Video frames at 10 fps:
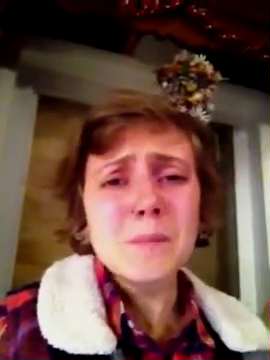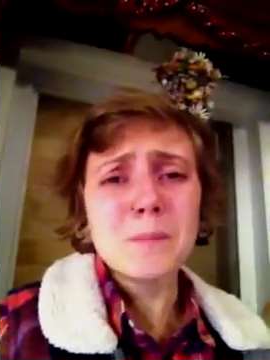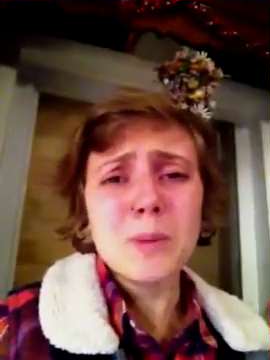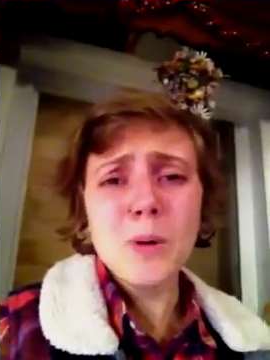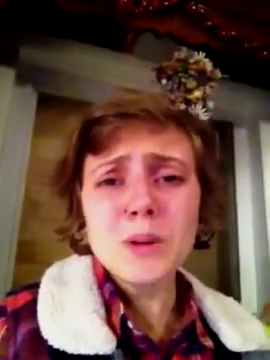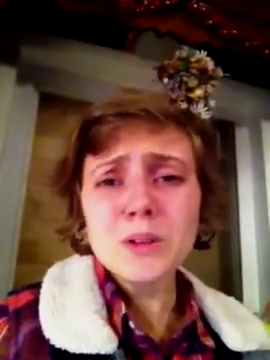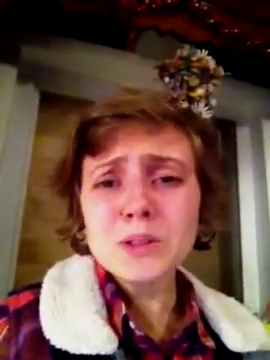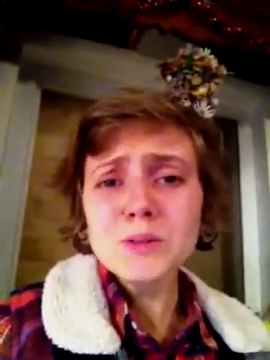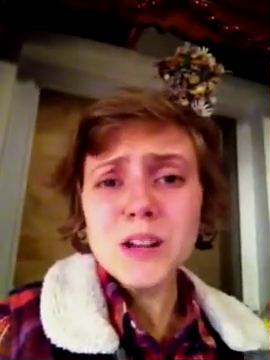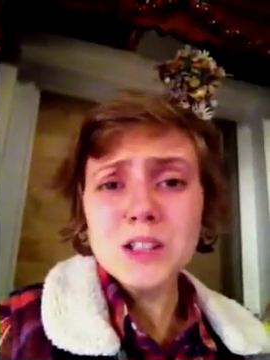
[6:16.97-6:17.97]

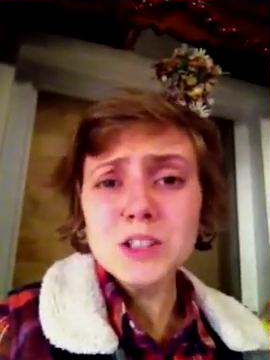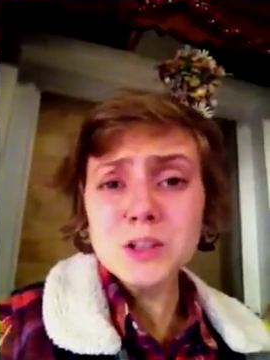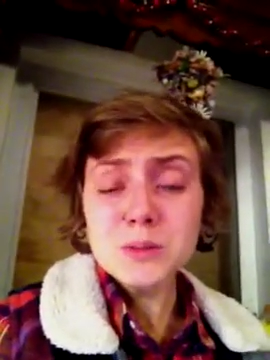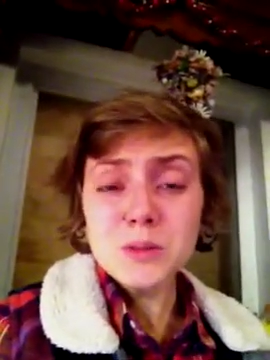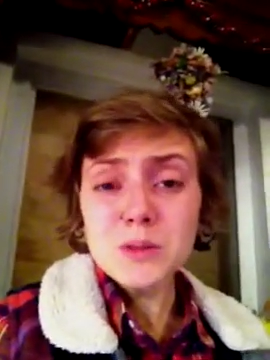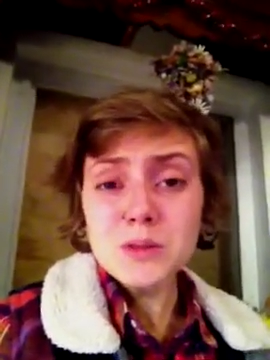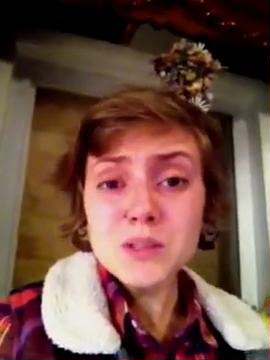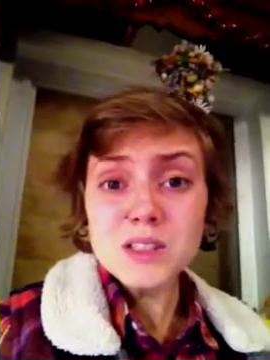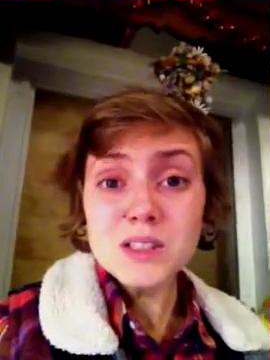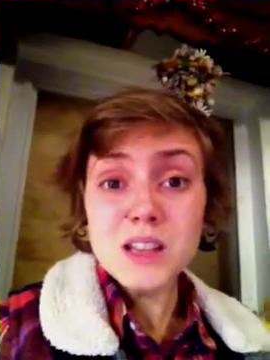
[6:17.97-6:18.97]
boiled
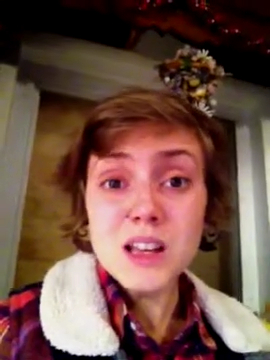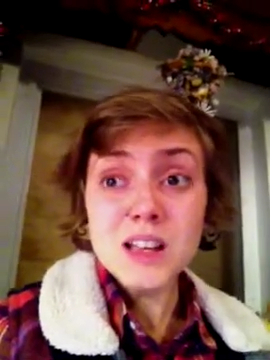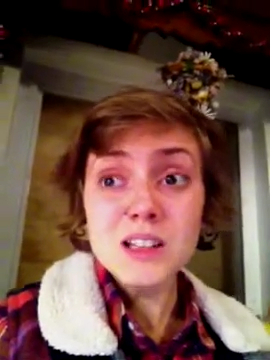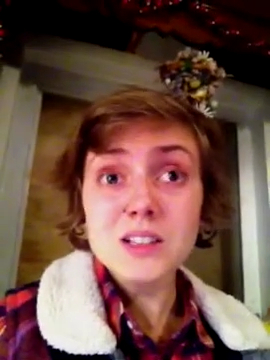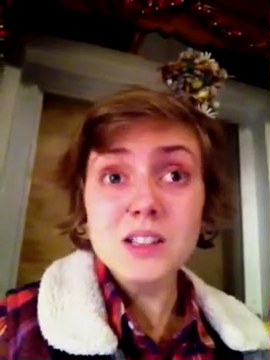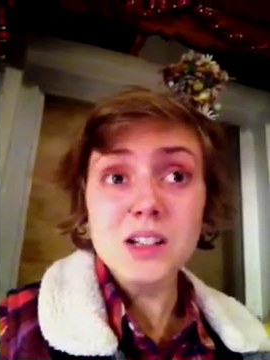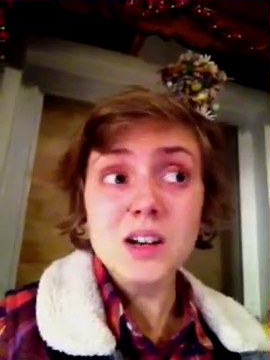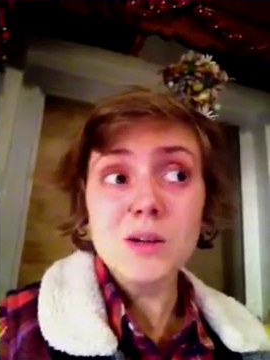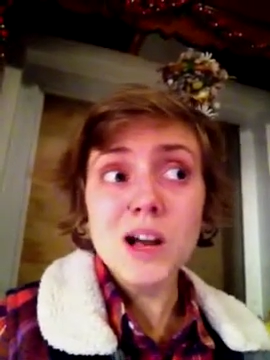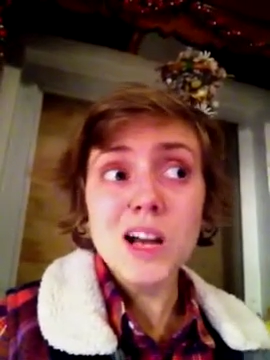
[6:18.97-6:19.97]
vegetables than to
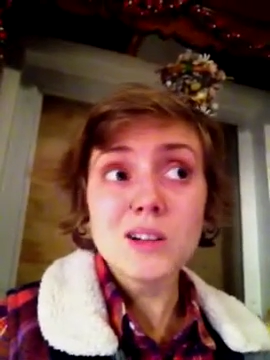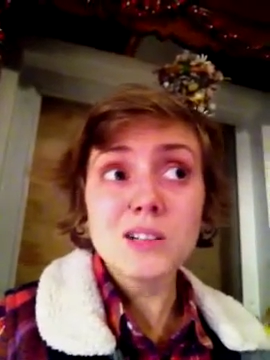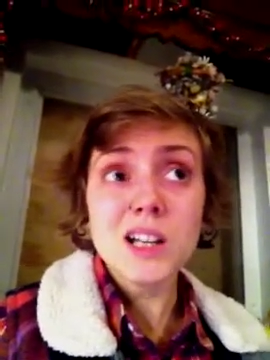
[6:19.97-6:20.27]
go out